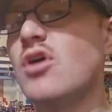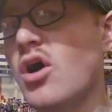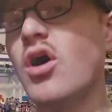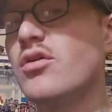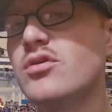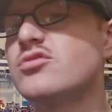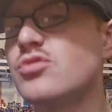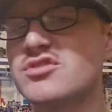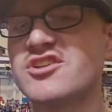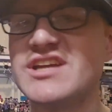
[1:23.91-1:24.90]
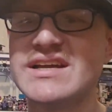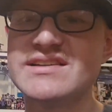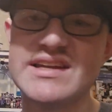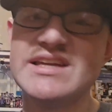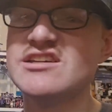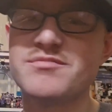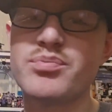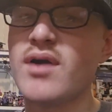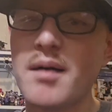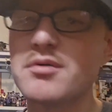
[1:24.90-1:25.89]
all those sorts of things is
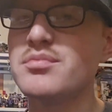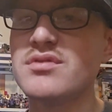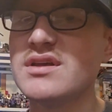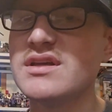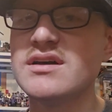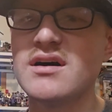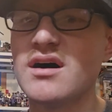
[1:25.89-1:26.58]
probably